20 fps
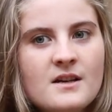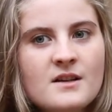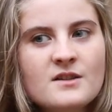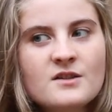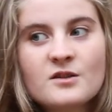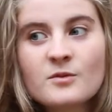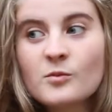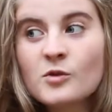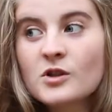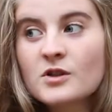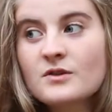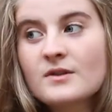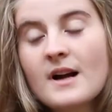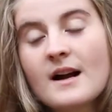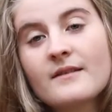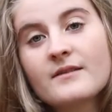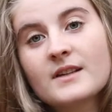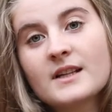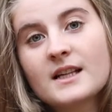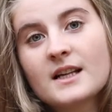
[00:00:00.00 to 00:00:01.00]
some more
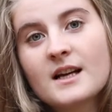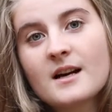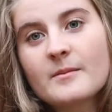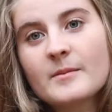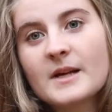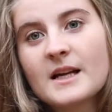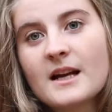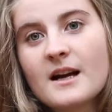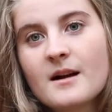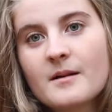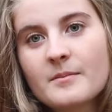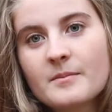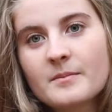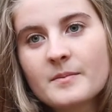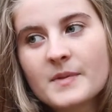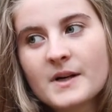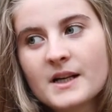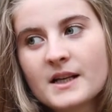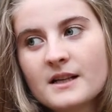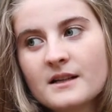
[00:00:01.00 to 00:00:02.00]
traveling coming up,
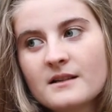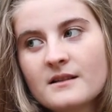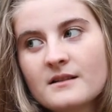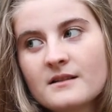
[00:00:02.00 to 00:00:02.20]
but